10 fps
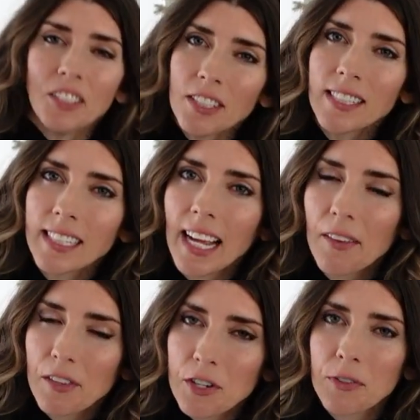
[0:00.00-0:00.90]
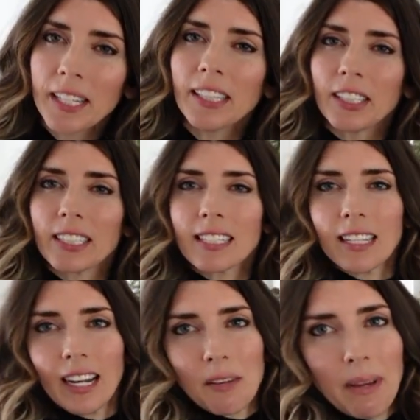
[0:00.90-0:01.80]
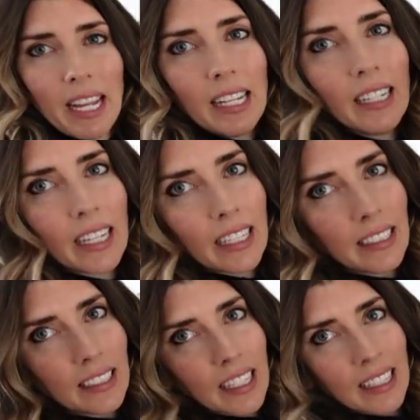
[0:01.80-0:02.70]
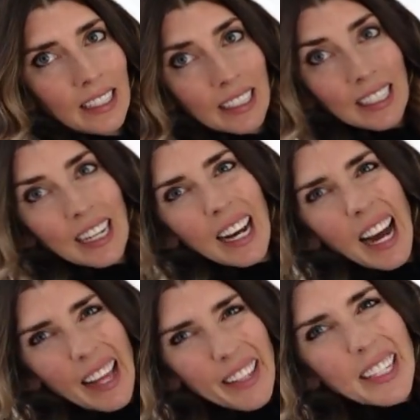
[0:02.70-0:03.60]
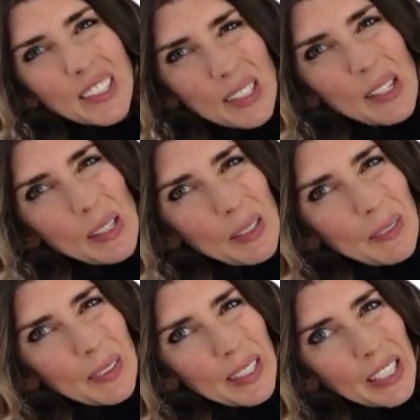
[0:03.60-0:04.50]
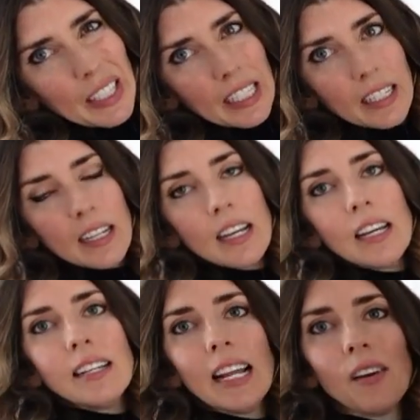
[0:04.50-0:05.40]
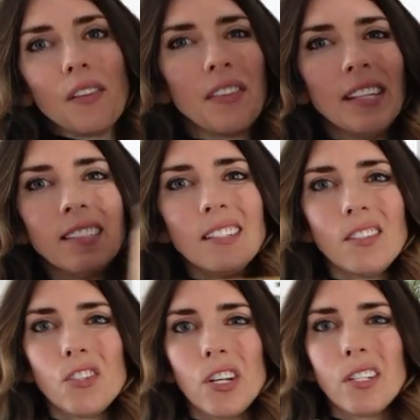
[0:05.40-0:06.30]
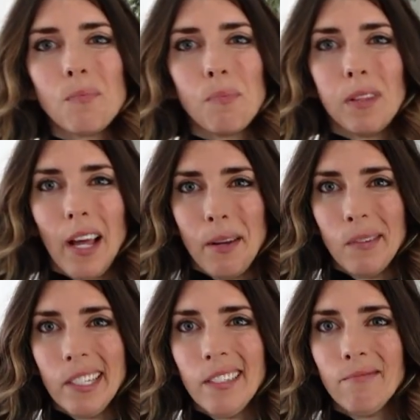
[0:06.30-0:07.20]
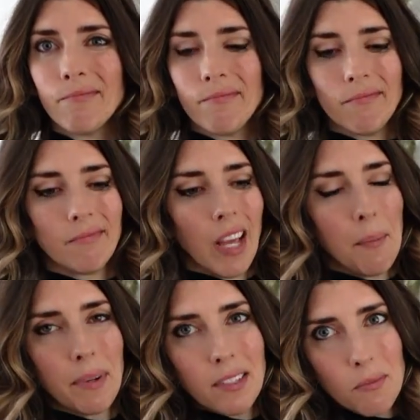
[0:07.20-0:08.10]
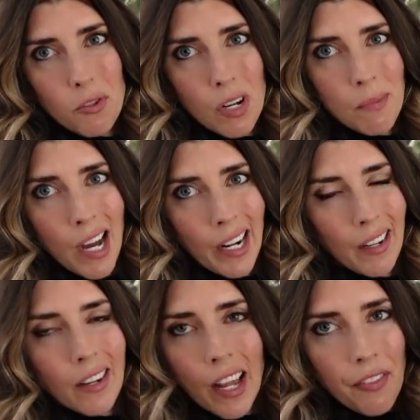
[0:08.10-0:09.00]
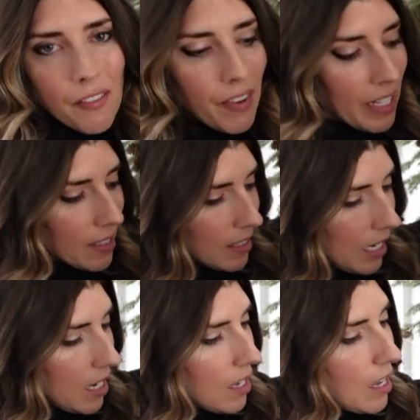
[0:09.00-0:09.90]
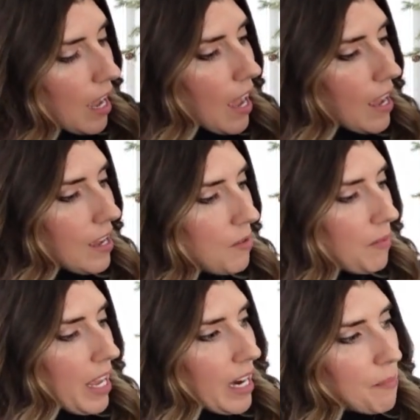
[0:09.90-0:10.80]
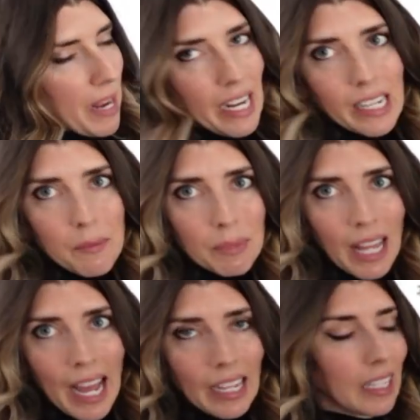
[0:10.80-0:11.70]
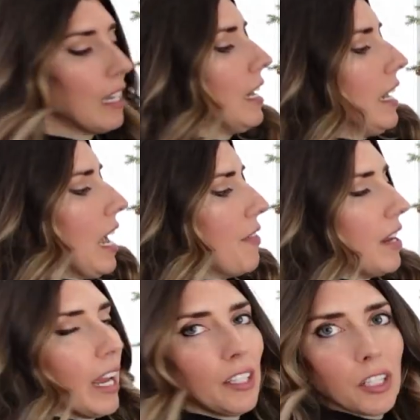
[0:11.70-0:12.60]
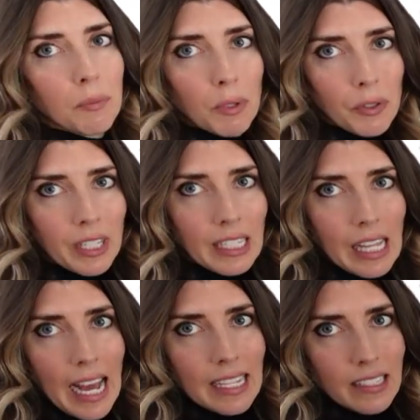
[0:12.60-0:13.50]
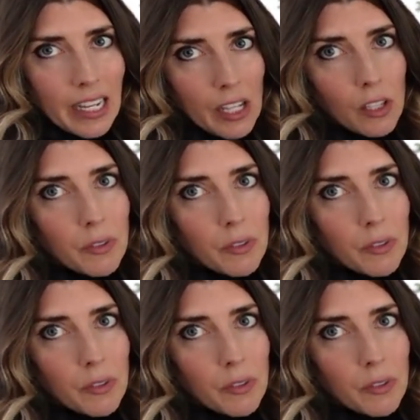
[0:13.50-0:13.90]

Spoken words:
just see how the tree looks that I made, and I think it's gonna look really good. Now, this is just plywood. I put some trim on it, nothing fancy, and I painted it black, and then I took broken glass and I glued